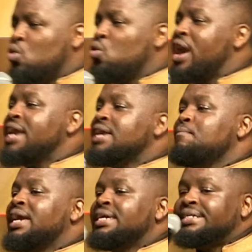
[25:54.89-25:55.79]

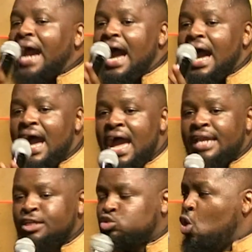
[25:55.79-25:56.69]
Waymaker.
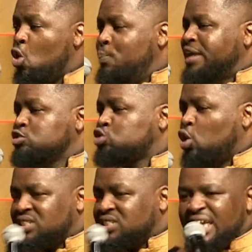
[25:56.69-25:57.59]
It opened
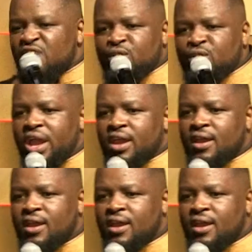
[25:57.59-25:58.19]
doors everywhere.